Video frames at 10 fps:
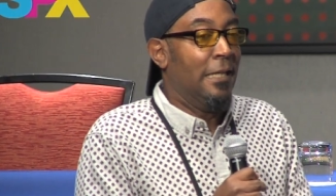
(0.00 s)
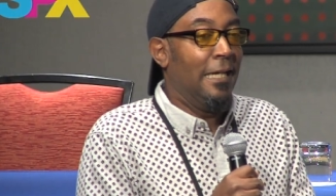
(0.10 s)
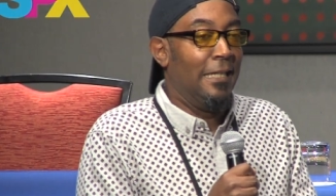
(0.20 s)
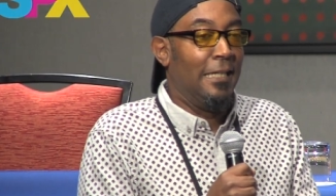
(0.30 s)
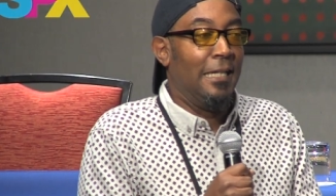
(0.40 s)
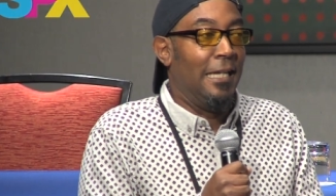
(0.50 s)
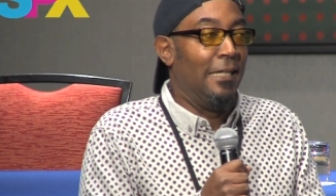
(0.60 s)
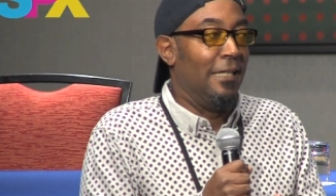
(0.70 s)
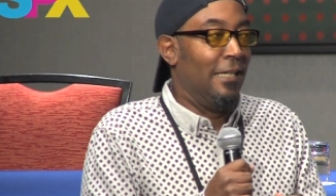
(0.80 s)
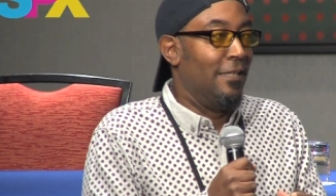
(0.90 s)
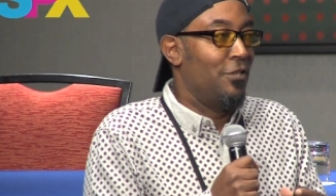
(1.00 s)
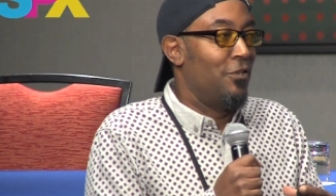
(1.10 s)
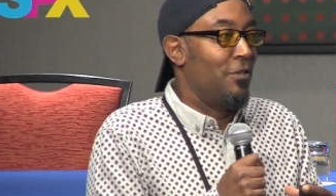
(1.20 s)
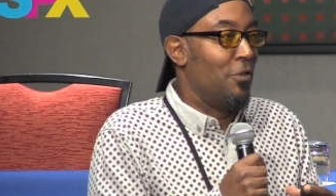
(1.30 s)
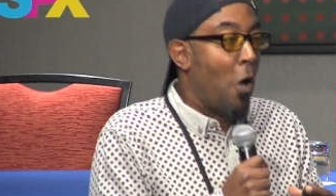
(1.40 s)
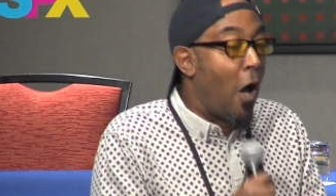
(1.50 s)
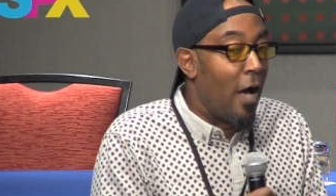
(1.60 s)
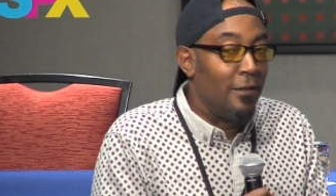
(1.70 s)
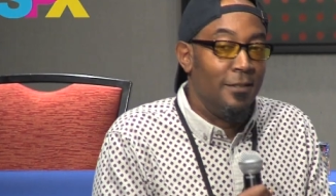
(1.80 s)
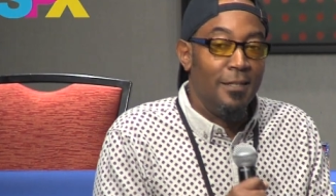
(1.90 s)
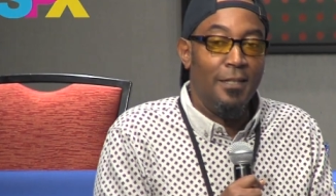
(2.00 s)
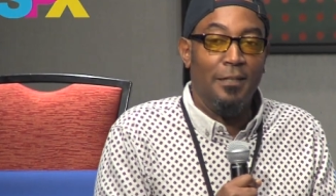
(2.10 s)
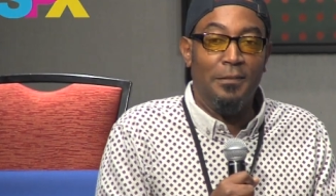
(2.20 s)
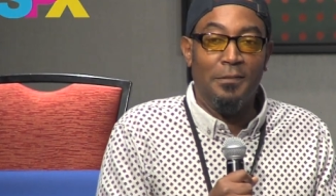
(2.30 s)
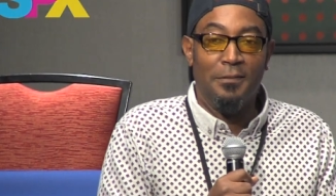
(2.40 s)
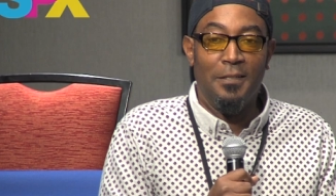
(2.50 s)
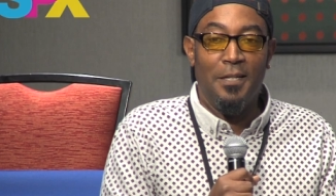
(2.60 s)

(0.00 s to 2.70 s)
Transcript: and it's taught in